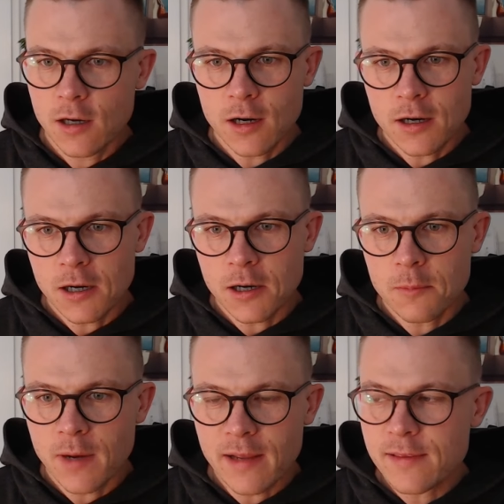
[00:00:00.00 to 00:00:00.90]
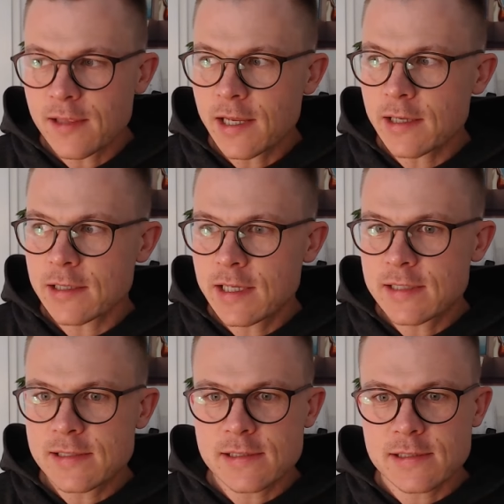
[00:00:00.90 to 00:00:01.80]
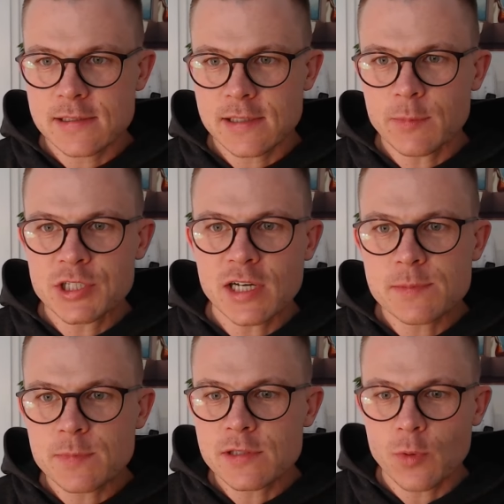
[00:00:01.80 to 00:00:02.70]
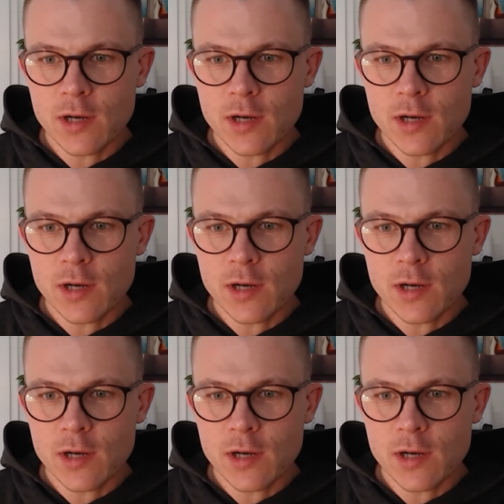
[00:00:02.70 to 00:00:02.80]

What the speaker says: I think it needs some adjustments.